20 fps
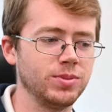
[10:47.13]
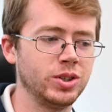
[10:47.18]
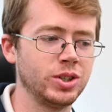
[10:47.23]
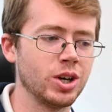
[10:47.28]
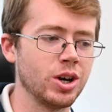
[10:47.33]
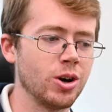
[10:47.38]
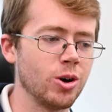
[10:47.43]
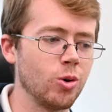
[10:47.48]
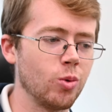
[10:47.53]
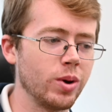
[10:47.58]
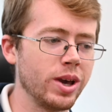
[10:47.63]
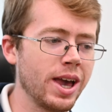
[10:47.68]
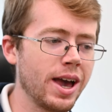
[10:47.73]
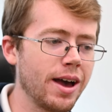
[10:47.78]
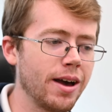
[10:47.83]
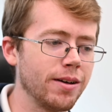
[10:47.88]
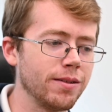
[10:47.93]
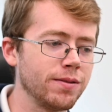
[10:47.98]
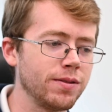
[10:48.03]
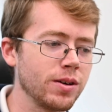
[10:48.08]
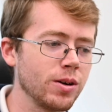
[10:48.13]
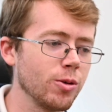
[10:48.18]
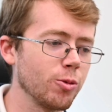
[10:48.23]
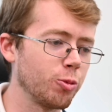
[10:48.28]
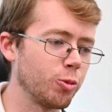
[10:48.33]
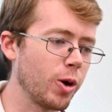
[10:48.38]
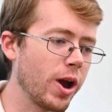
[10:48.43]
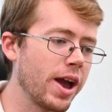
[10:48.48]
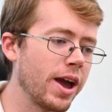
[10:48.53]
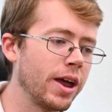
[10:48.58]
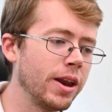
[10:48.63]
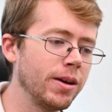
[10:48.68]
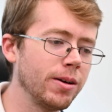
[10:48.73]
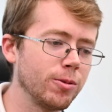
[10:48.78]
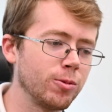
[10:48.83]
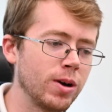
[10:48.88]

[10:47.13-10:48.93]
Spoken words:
So we have red